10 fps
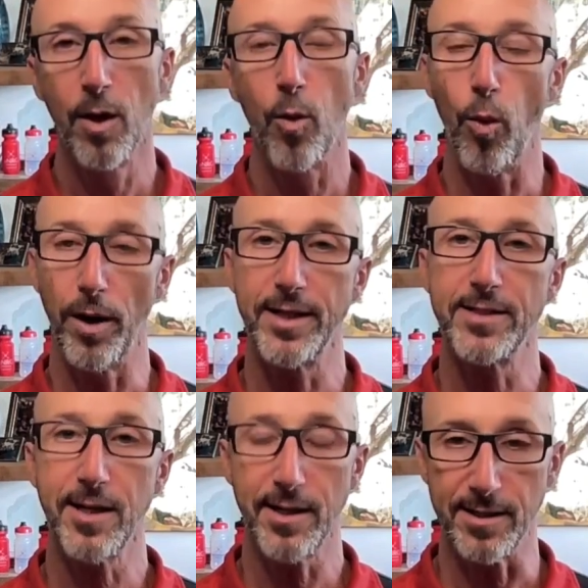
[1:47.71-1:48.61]
What it
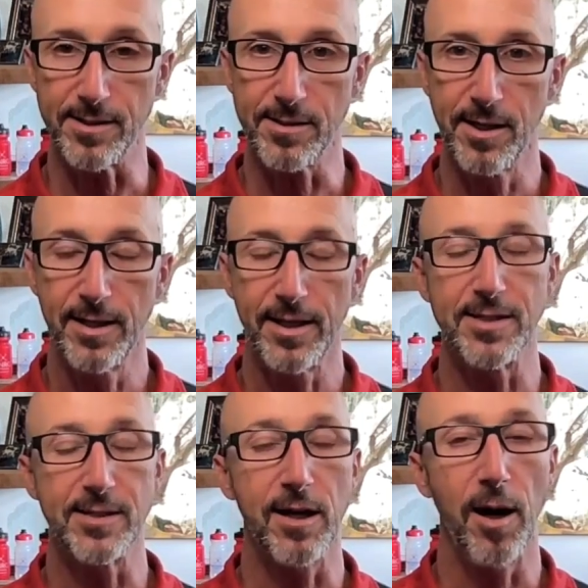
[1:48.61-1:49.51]
does
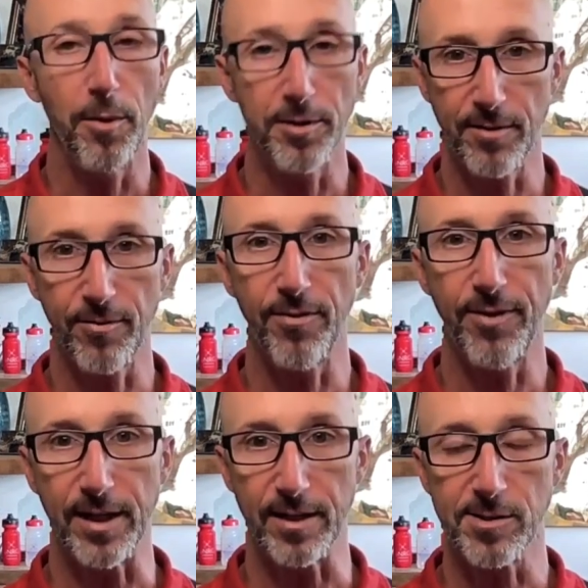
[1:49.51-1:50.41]
is a couple different
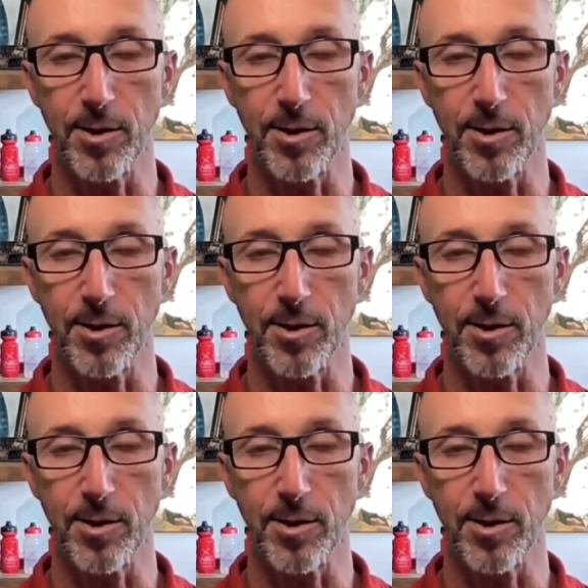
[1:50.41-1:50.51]
things.